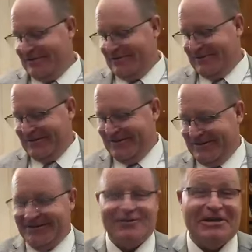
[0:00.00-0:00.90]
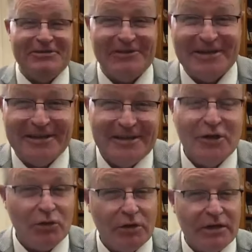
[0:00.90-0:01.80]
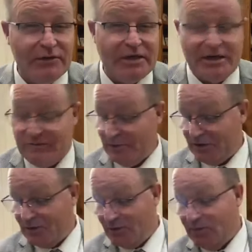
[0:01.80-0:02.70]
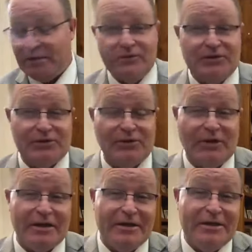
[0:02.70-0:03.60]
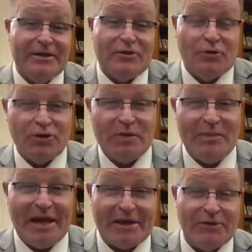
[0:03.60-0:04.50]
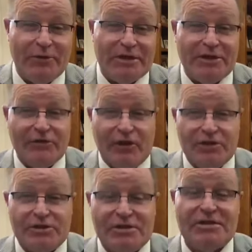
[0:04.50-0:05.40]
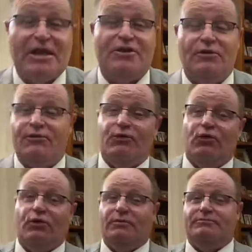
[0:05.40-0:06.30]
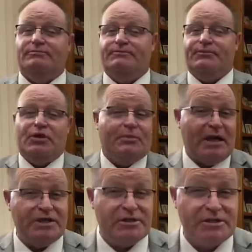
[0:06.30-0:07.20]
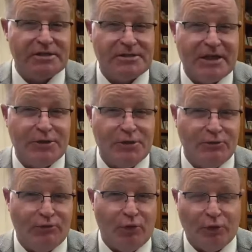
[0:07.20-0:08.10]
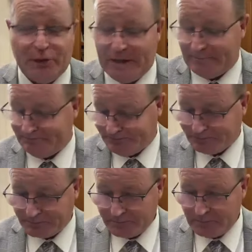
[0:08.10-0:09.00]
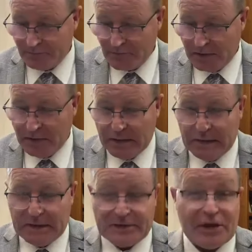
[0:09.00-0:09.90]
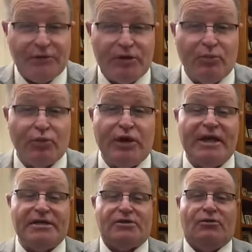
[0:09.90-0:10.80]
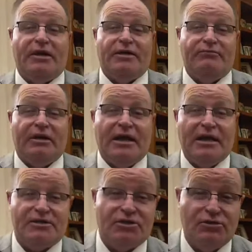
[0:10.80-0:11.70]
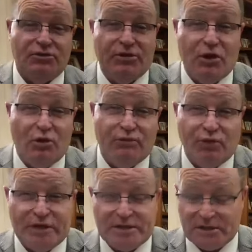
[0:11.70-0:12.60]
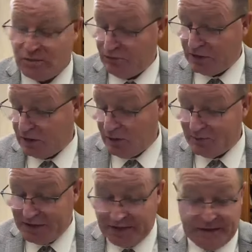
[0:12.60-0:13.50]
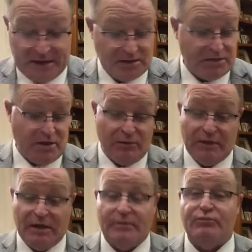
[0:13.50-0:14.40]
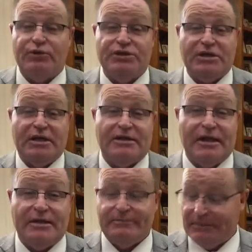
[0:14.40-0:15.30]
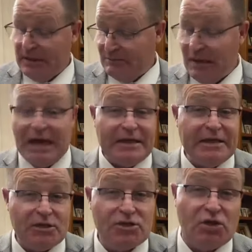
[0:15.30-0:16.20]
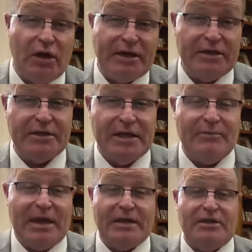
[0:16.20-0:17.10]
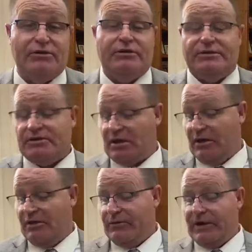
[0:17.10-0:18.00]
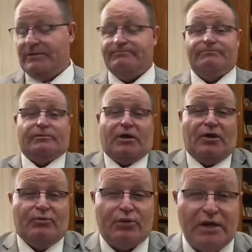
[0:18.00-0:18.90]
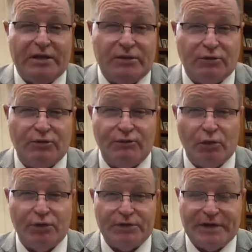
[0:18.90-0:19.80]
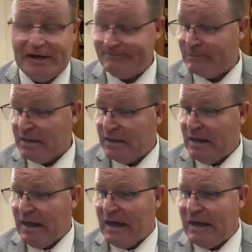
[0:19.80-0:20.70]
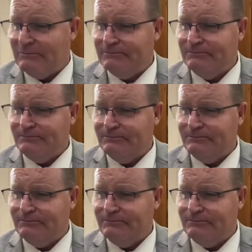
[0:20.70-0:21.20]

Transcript: you know. good evening. Good evening, everyone. Good to be with you tonight. Good to be back doing the devotions. Thank you for your patience. Thank you for. Um, thank you for your prayers and all that in regards to the old voice doing a lot better now so uh, appreciate that but excited to get back into it so uh, hope and pray that you're looking forward to that. Um,